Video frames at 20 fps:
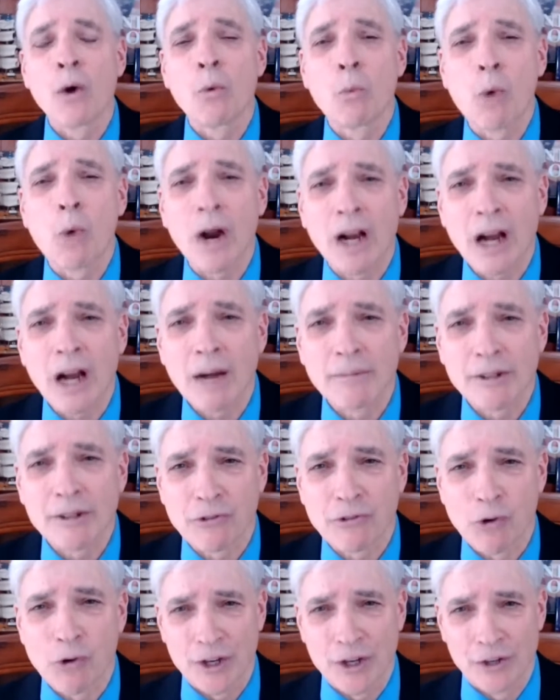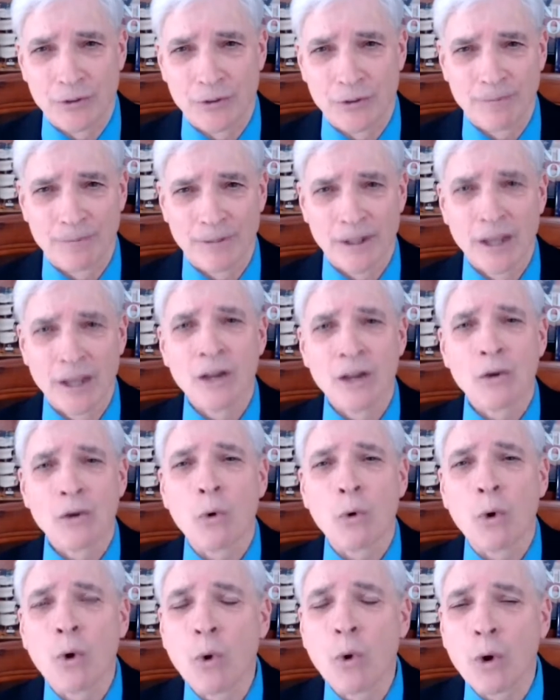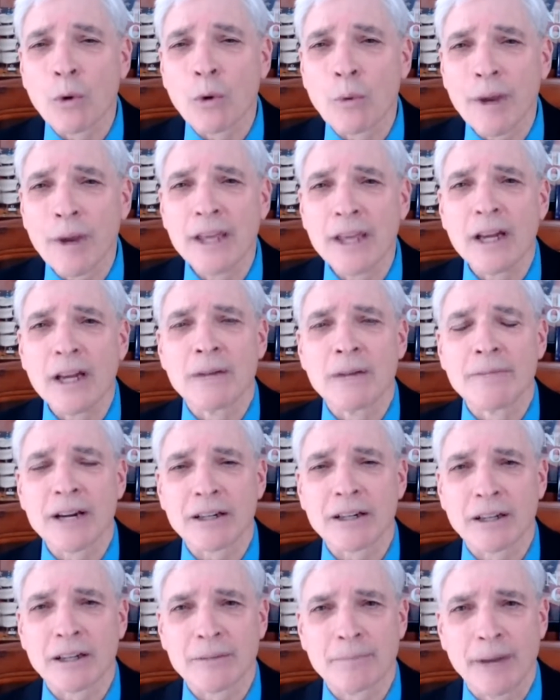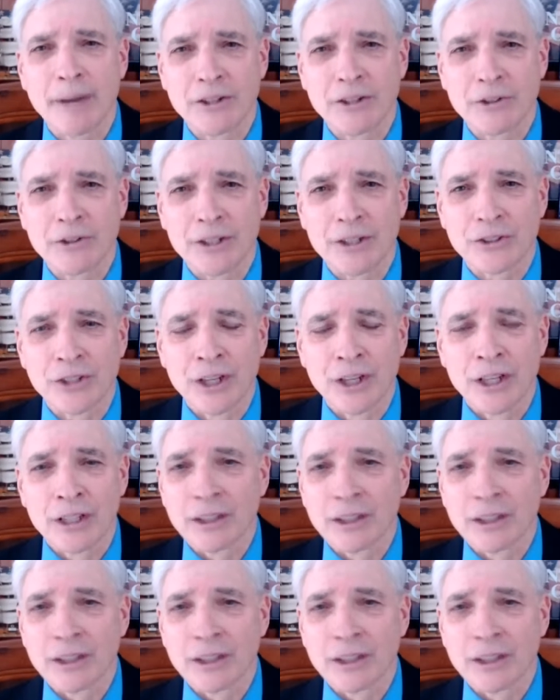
We're coming for you. Who are we? American patriots.